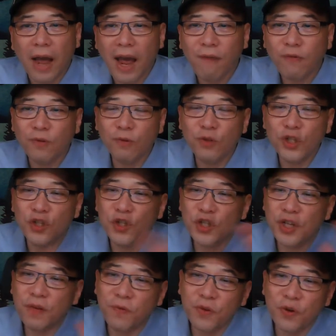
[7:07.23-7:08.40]
have to
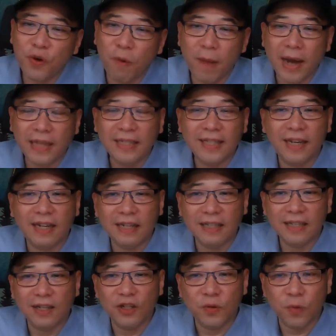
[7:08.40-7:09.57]
shift your mindset in
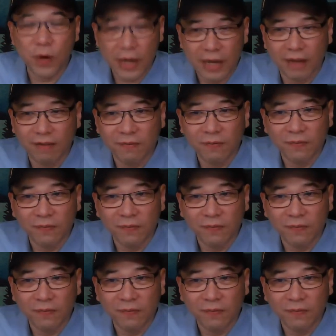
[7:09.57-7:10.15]
such a way.